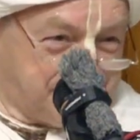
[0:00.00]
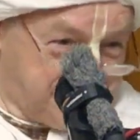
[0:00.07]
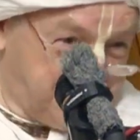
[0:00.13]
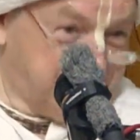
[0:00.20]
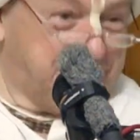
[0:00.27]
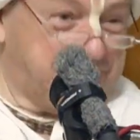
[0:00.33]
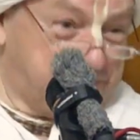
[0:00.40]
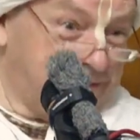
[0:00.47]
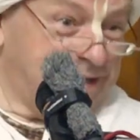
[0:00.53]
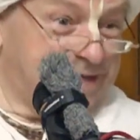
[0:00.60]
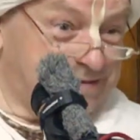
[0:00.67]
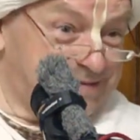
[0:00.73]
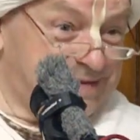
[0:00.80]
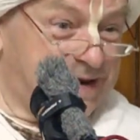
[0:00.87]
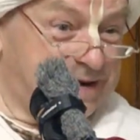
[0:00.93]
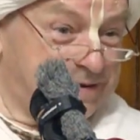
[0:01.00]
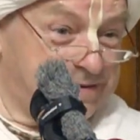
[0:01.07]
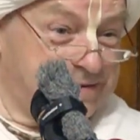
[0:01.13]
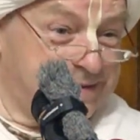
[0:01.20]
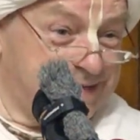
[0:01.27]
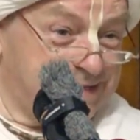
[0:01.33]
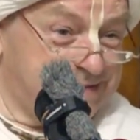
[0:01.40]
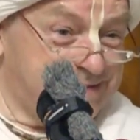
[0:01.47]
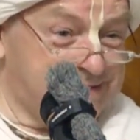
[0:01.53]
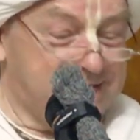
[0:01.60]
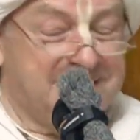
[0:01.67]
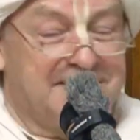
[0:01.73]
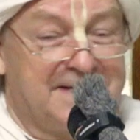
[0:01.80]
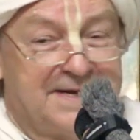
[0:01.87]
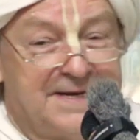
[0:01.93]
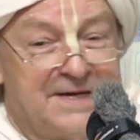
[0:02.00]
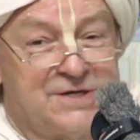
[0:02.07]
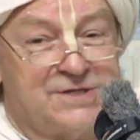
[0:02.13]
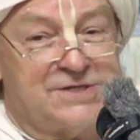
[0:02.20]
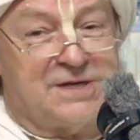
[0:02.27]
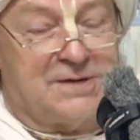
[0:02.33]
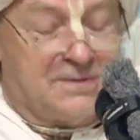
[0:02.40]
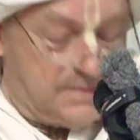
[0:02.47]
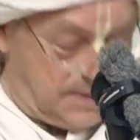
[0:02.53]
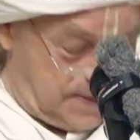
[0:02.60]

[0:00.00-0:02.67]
what a real sadhu is. So